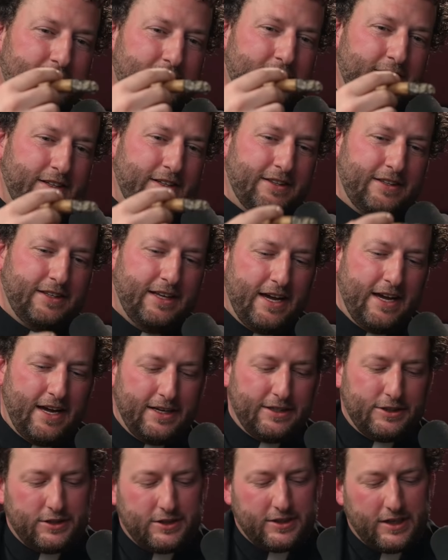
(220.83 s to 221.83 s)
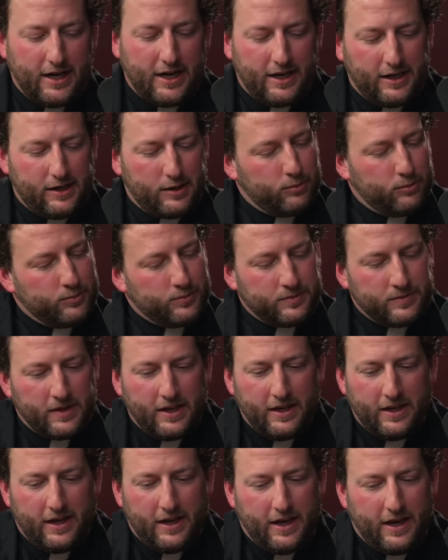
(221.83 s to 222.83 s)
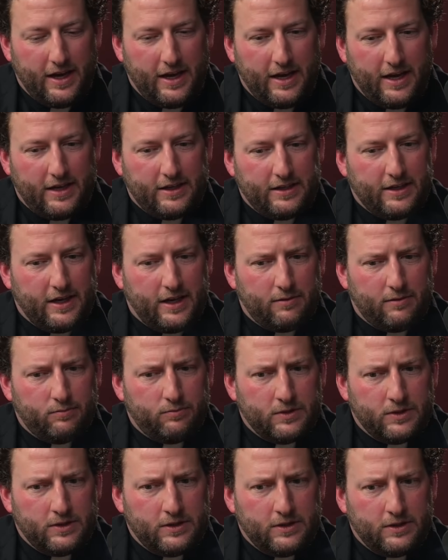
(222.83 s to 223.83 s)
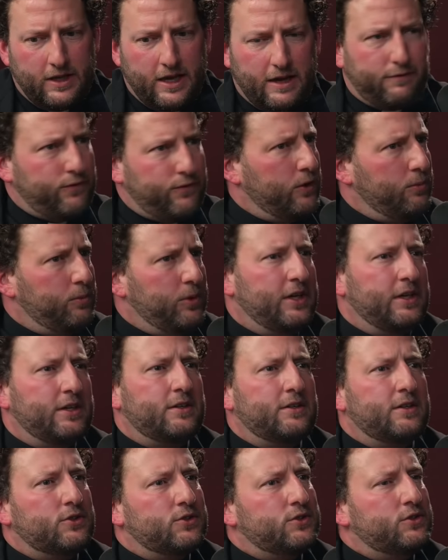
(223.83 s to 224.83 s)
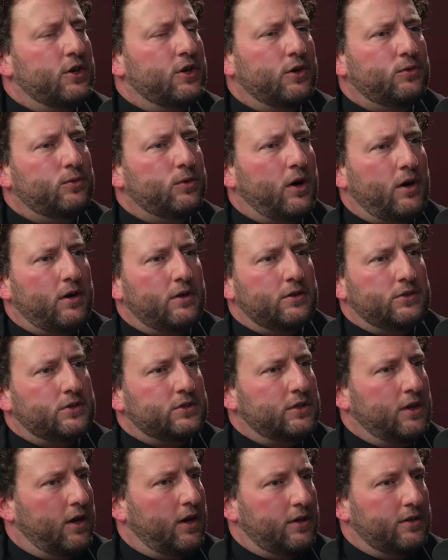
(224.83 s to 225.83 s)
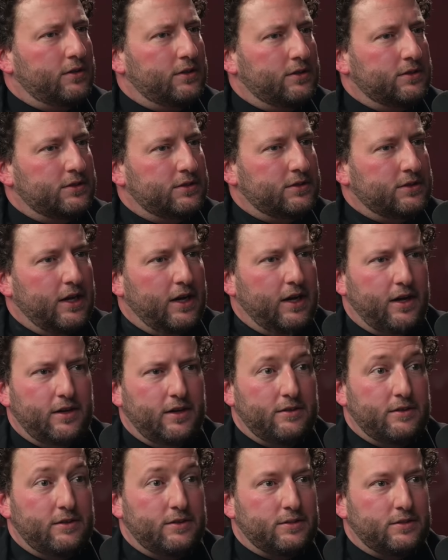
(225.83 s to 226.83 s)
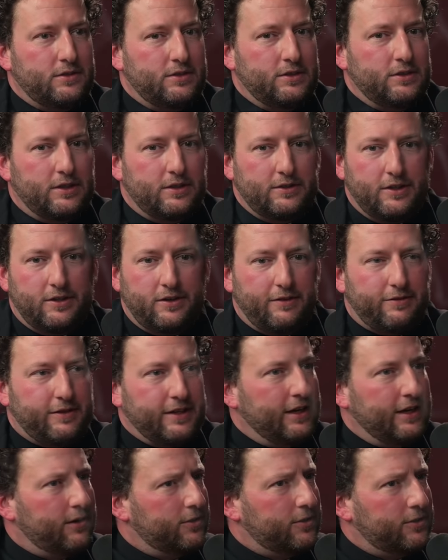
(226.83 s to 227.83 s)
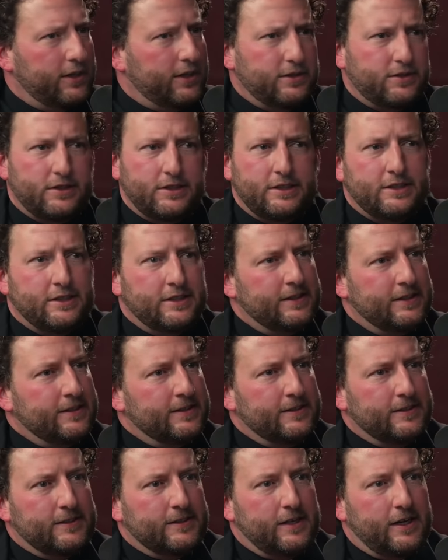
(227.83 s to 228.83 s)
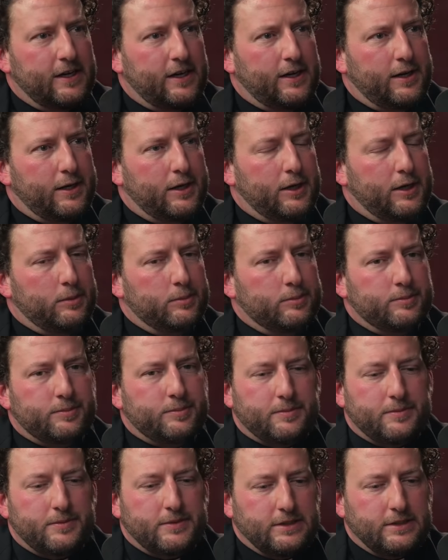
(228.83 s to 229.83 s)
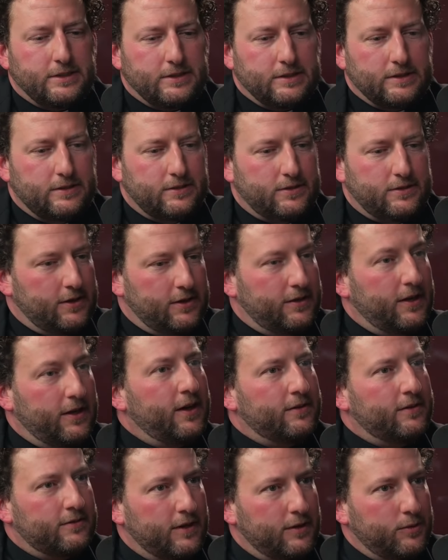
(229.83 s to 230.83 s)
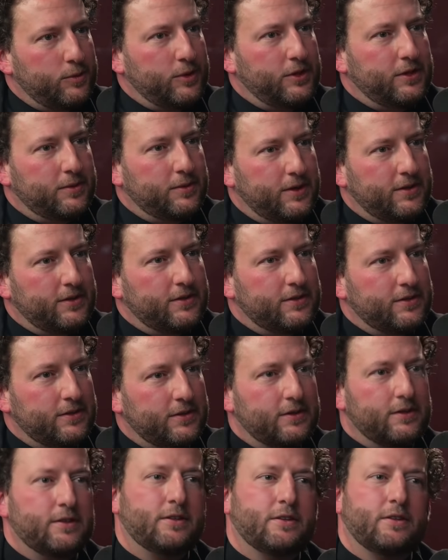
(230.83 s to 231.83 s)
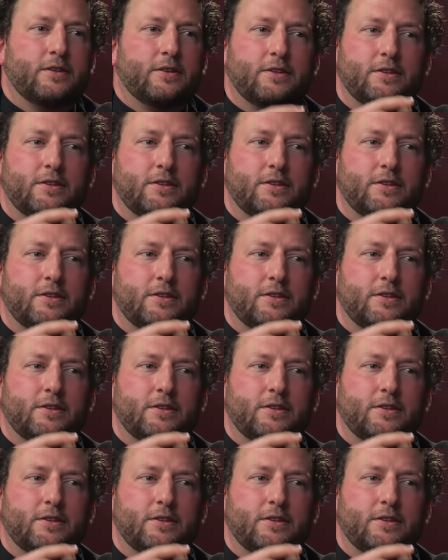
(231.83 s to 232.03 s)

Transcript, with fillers: Still got the ash. Um, and um, yeah, for the beginner, there's no wrong cigar. There's uh, there's you know you don't have to get all crazy. Yep. Um, so yeah, that would yeah, be. My... I think that's good.